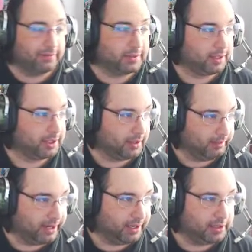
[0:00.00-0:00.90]
such a
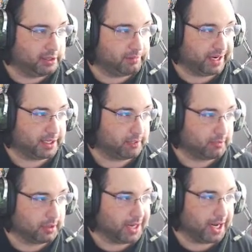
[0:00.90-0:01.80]
limited space to
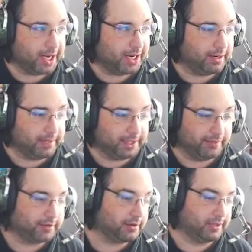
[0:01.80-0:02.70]
work in, it was
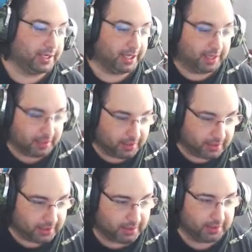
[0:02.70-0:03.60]
difficult to get the
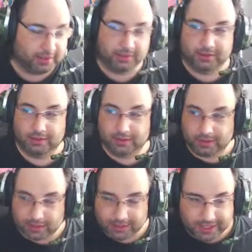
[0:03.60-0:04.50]

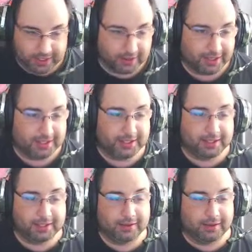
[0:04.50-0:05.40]
seat on
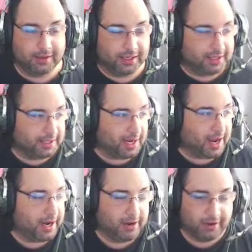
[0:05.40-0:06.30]
its
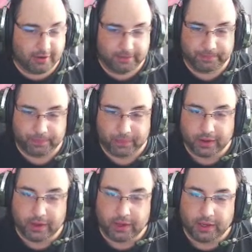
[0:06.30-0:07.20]
side and all
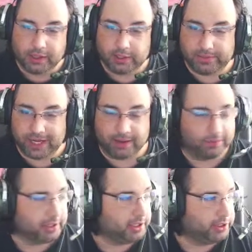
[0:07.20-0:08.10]
to be
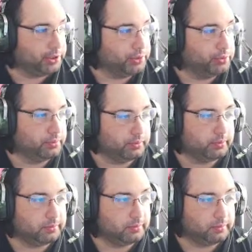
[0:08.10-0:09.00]
able to
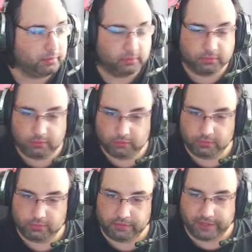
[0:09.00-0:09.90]

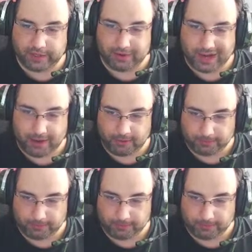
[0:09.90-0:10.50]
figure it out.